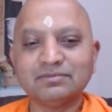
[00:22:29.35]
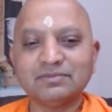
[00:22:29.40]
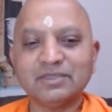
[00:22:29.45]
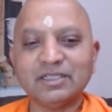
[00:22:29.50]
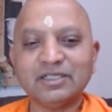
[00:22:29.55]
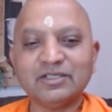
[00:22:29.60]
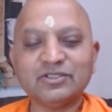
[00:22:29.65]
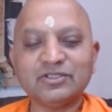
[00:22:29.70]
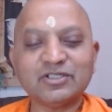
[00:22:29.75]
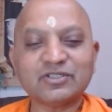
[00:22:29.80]

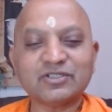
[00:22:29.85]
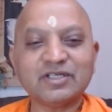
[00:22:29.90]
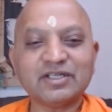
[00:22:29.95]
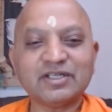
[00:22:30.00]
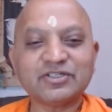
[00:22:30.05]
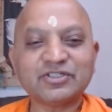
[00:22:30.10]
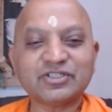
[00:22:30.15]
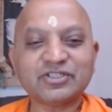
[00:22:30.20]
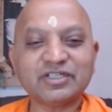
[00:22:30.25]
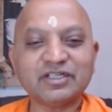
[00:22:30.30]
It is just like
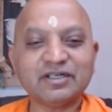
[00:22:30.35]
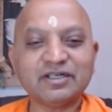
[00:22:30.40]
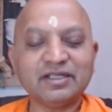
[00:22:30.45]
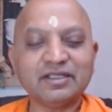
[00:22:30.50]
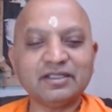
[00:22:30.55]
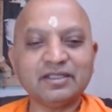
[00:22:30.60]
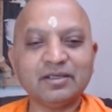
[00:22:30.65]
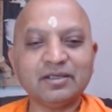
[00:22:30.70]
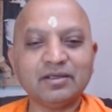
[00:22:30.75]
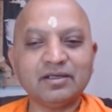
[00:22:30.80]

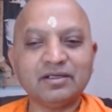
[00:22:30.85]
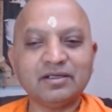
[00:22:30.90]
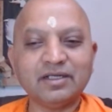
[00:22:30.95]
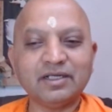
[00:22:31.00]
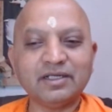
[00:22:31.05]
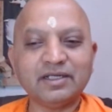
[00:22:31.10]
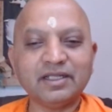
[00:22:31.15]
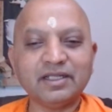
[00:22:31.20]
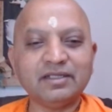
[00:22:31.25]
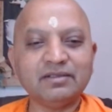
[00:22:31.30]
stirring the
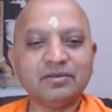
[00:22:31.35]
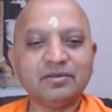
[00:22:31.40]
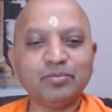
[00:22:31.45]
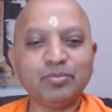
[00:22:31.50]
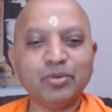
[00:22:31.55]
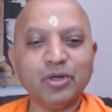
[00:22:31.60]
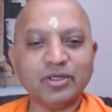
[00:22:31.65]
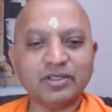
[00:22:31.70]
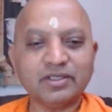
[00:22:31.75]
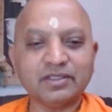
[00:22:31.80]
dirty
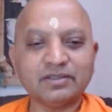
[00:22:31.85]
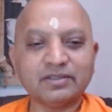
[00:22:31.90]
pot.